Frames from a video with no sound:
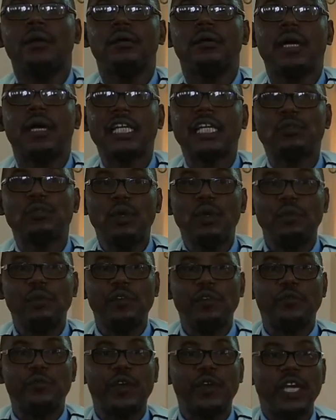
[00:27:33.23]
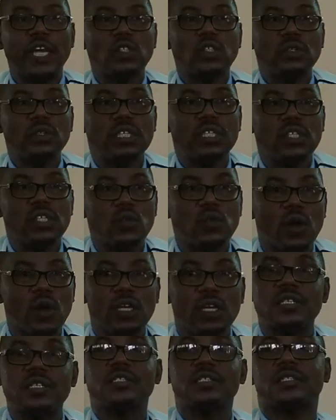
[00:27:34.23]
As we reflect on these
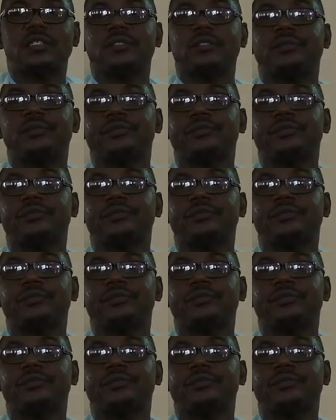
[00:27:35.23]
words,